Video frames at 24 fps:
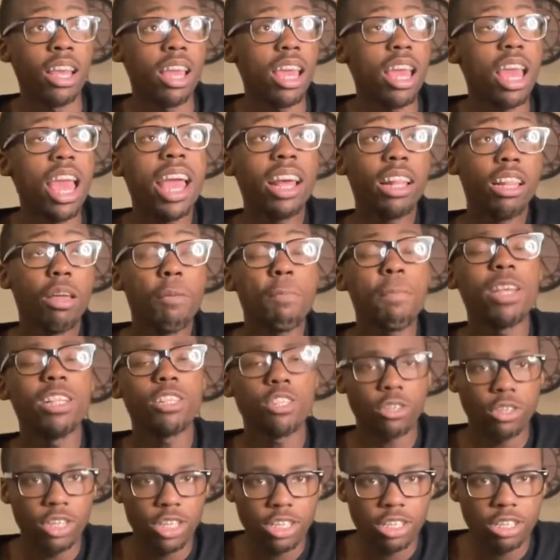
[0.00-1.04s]

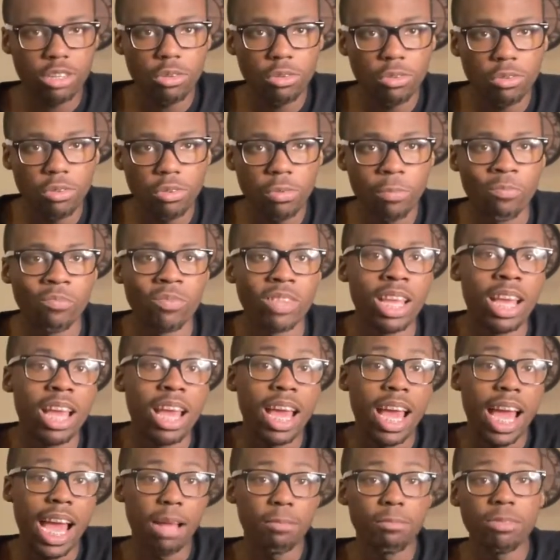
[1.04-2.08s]
elementary school.
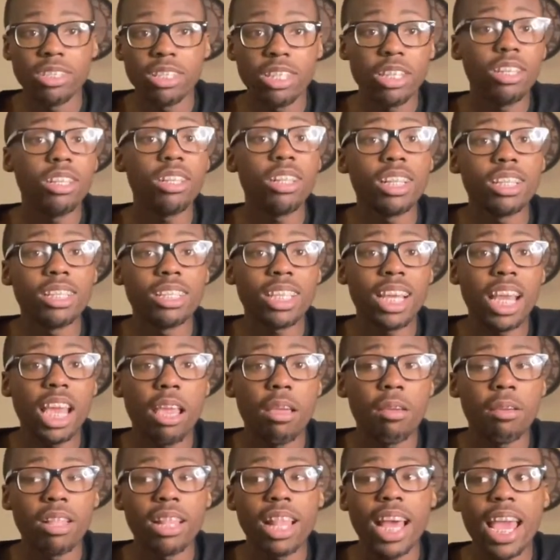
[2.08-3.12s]
I'm still the
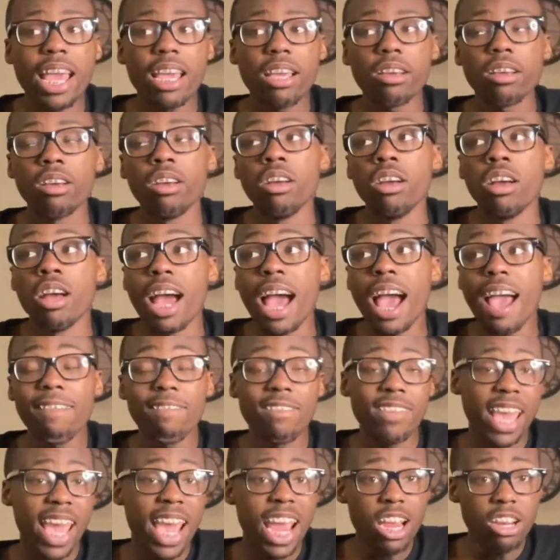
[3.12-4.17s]
same, like, I
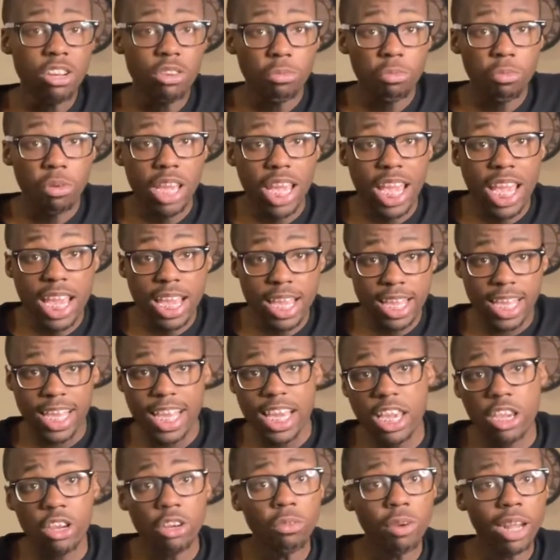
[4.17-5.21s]
gained weight
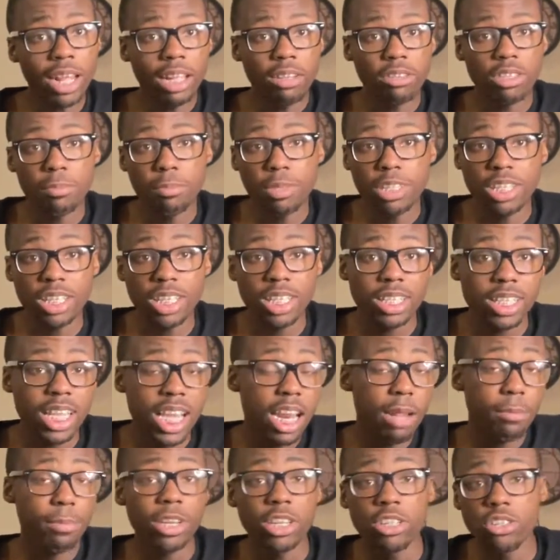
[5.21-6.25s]
here while I was at Michigan
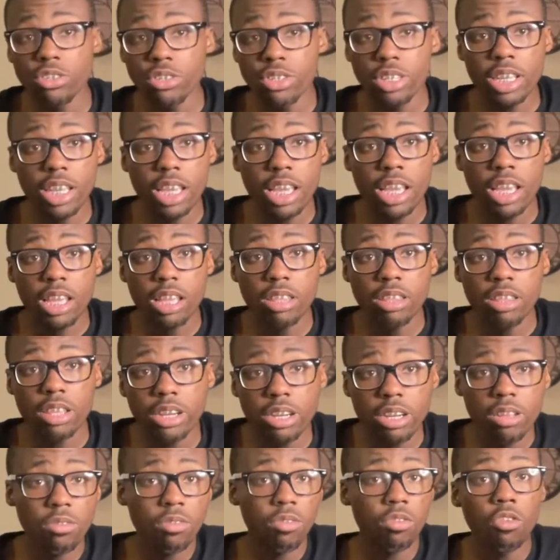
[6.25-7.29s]
State. I'm
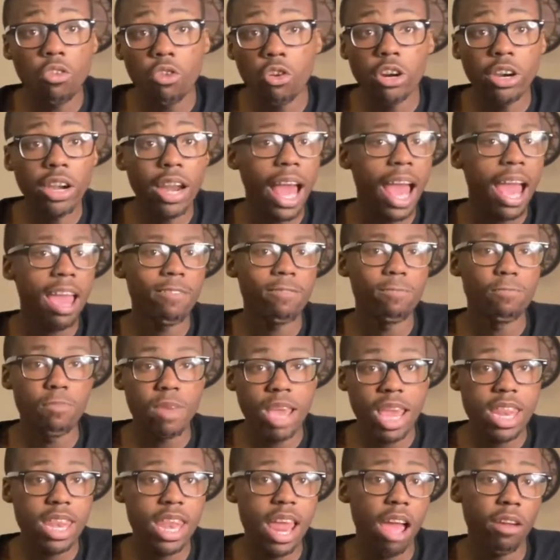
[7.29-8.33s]
134. I've
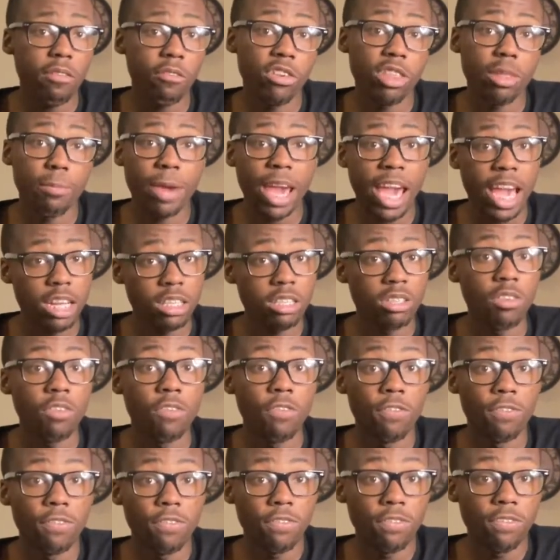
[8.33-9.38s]
been that for the past
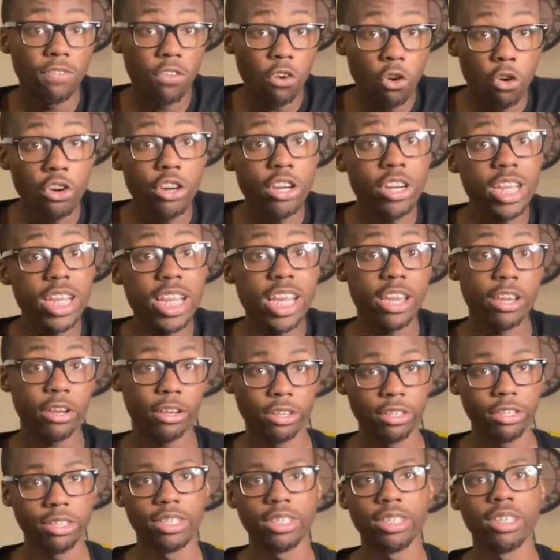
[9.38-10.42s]
four
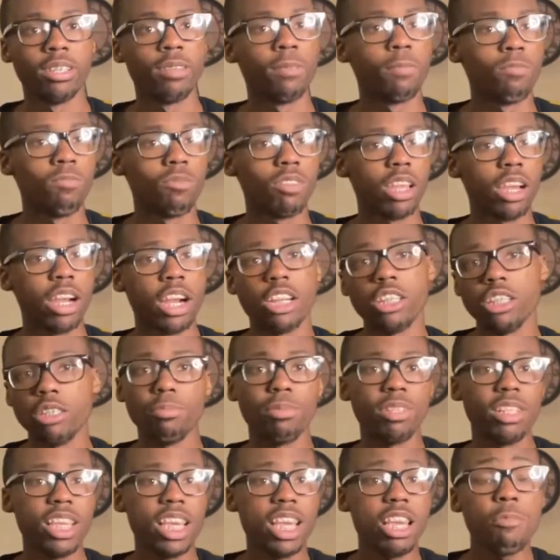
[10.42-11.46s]
years. Hard to
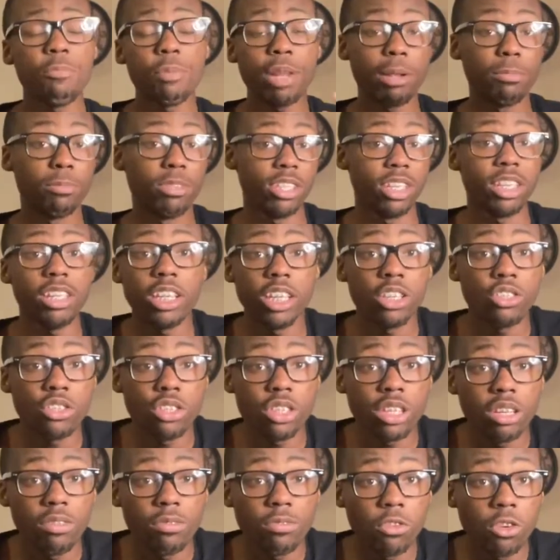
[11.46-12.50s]
believe, but I'm still
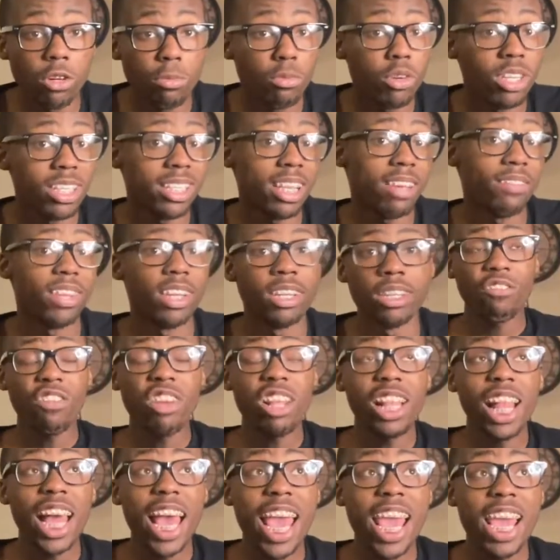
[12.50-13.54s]
134.7. I
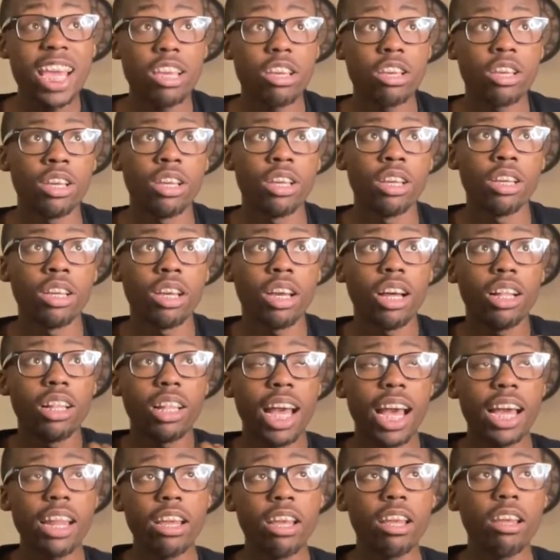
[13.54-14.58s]
feel like a
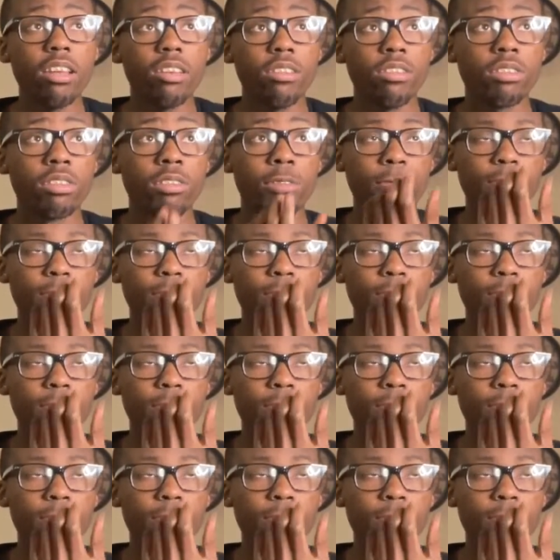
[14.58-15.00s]
lot of